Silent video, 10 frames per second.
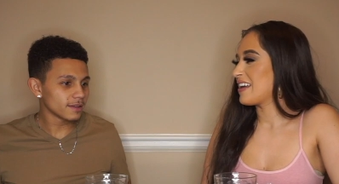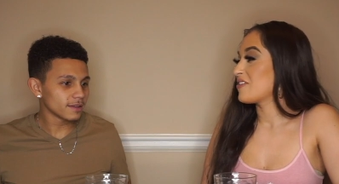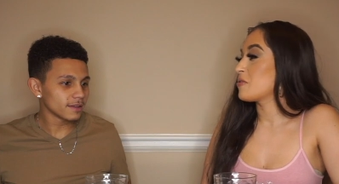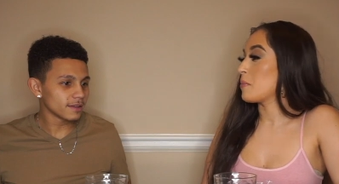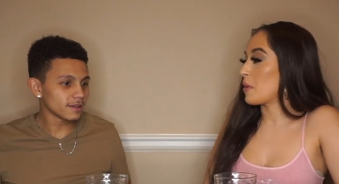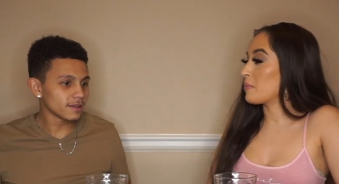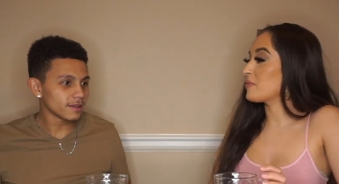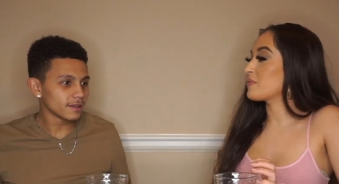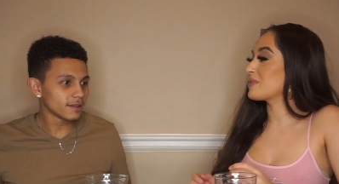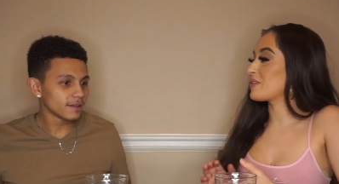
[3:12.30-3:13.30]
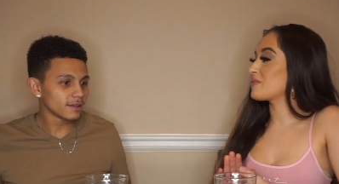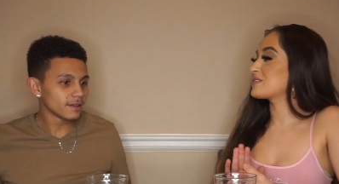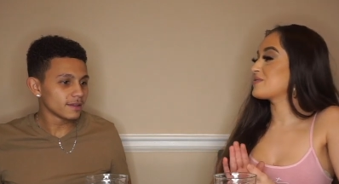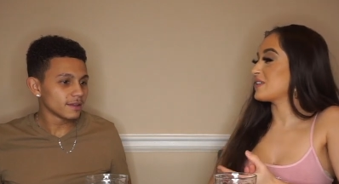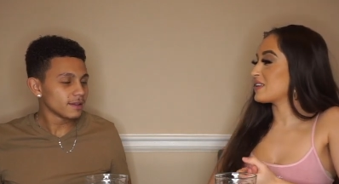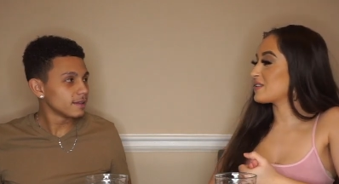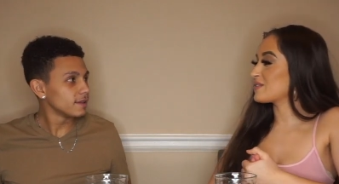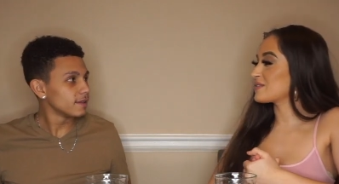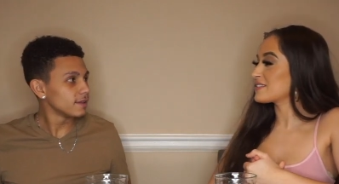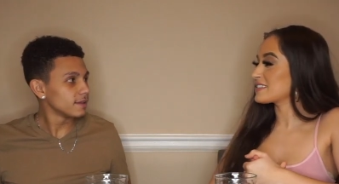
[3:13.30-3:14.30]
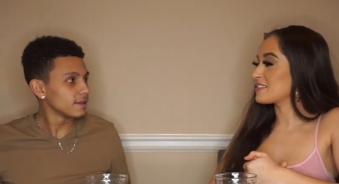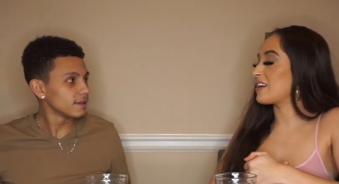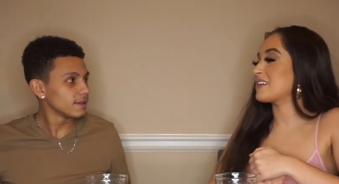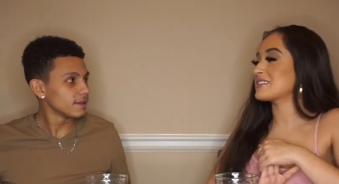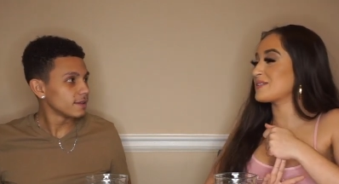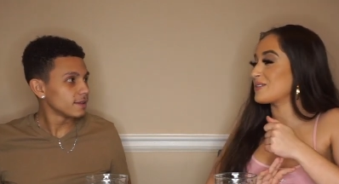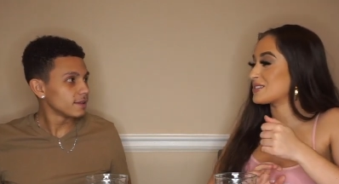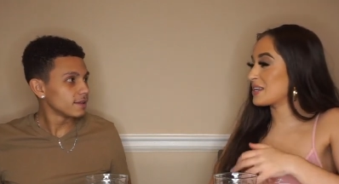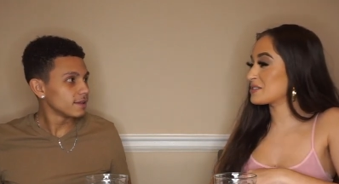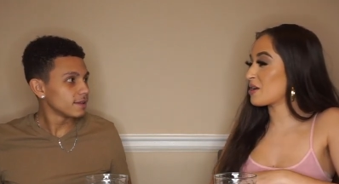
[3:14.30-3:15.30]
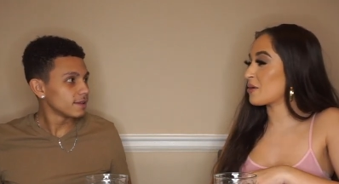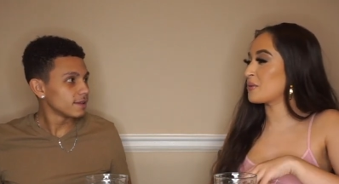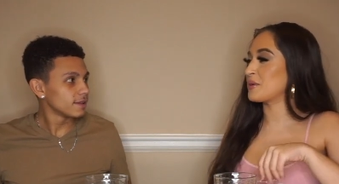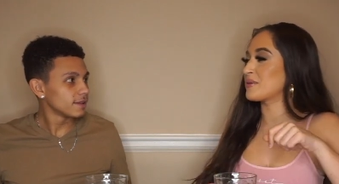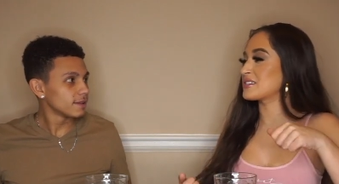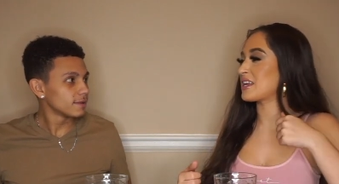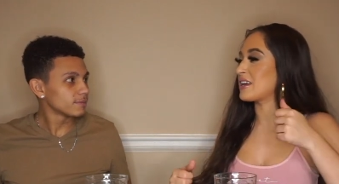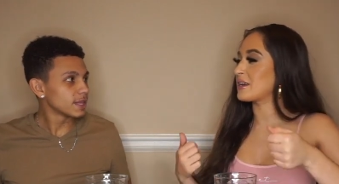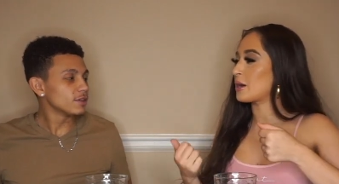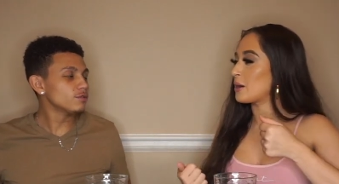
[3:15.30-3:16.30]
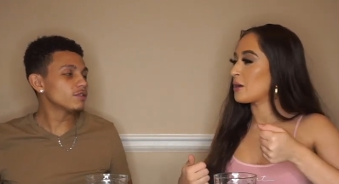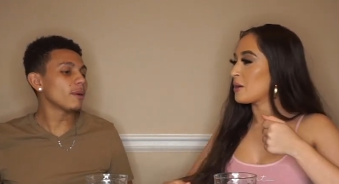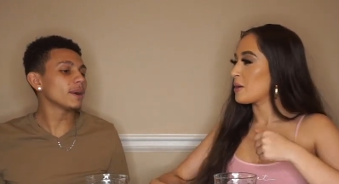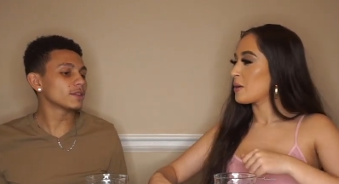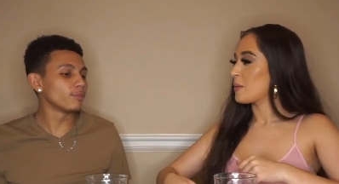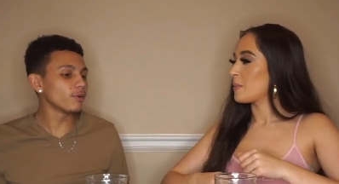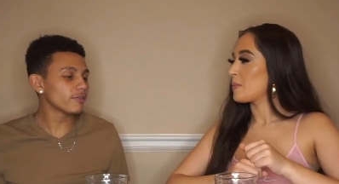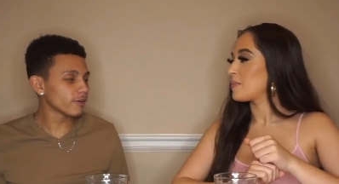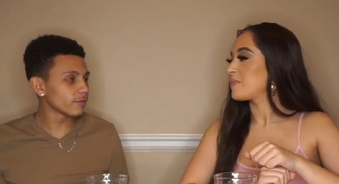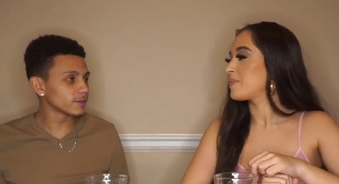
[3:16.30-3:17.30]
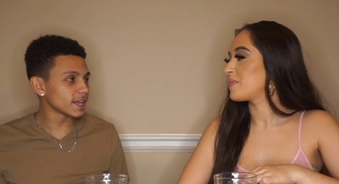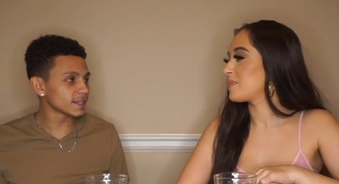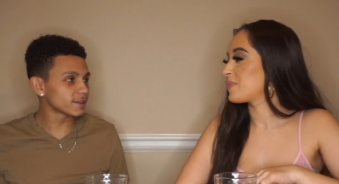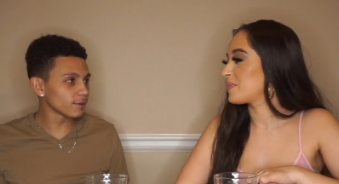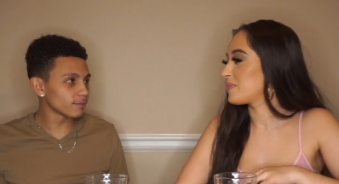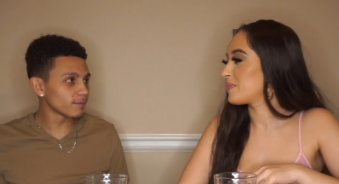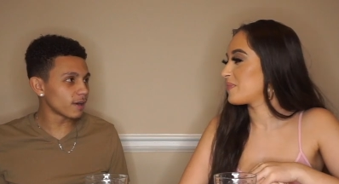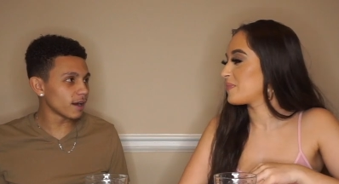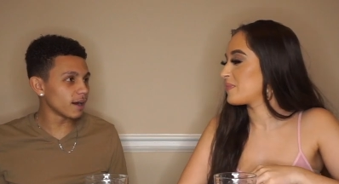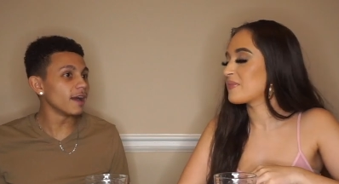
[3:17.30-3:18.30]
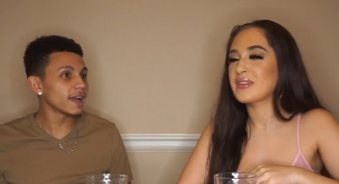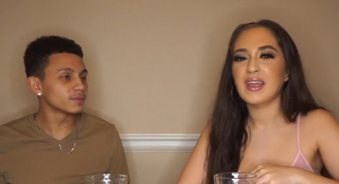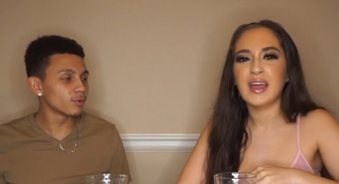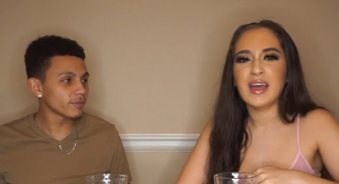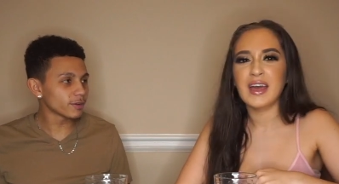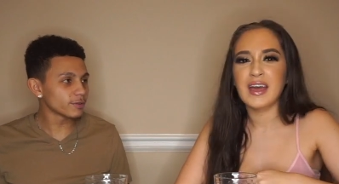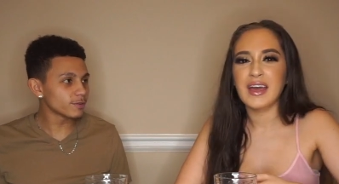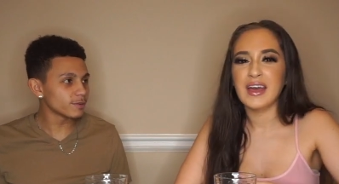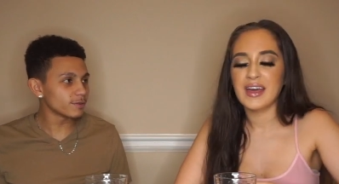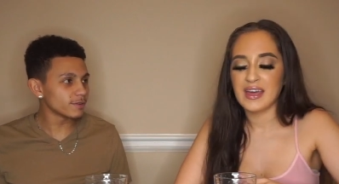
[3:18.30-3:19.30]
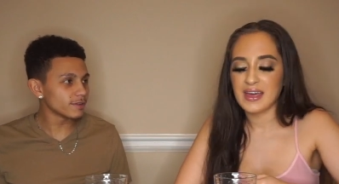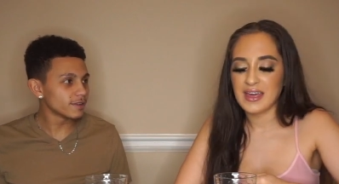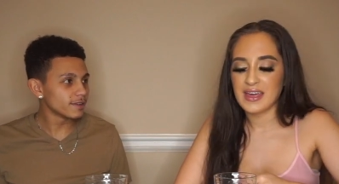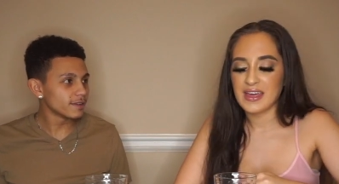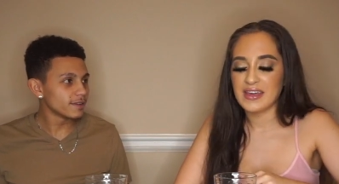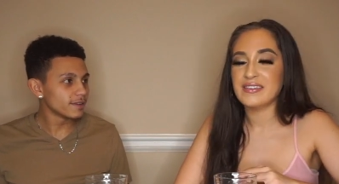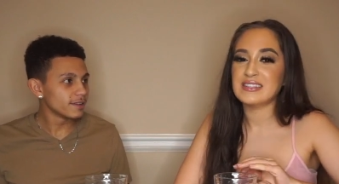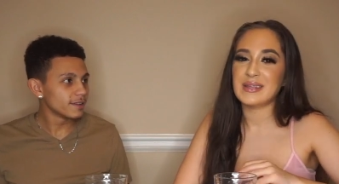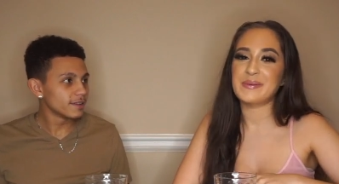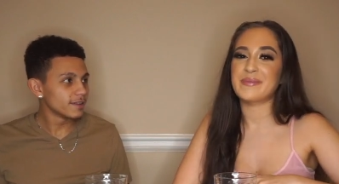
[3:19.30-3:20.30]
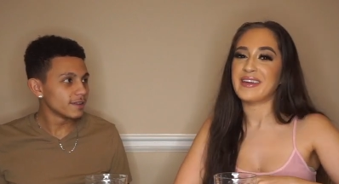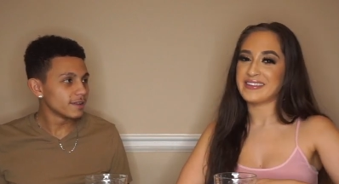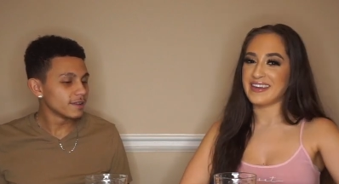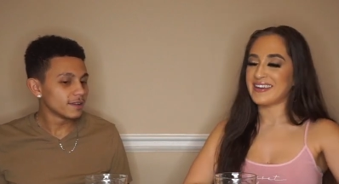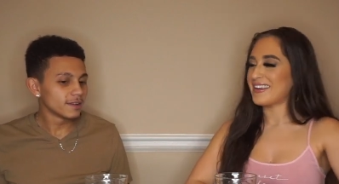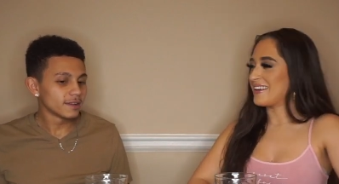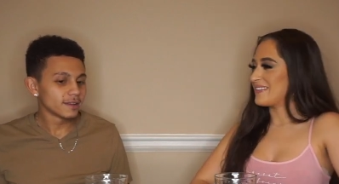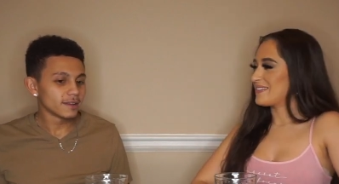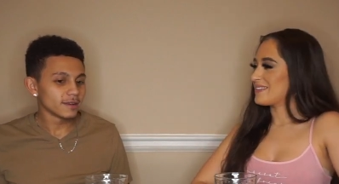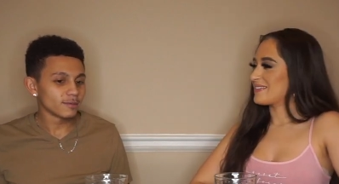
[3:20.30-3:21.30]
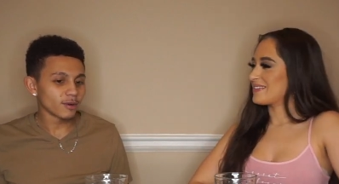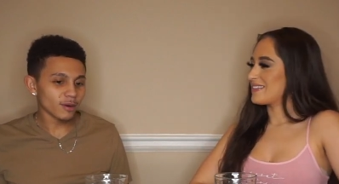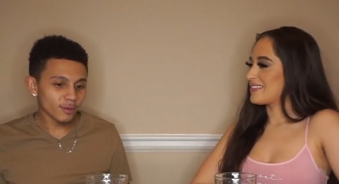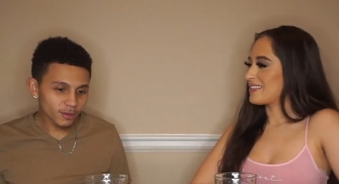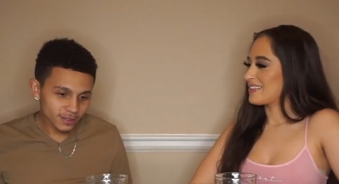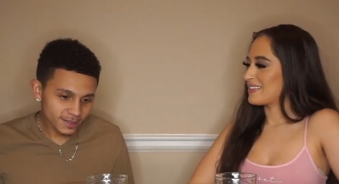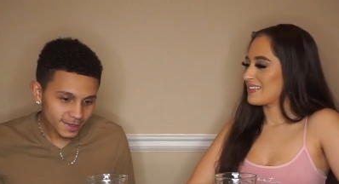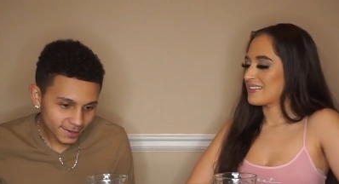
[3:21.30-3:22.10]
Speaker 1: Remember one of those videos that I seen on TikTok when it was like...
Speaker 2: You talking about the boyfriend versus ex-girl, uh, ex-boyfriend dude.
Speaker 1: It was something like that, yeah. Well, come on, let's get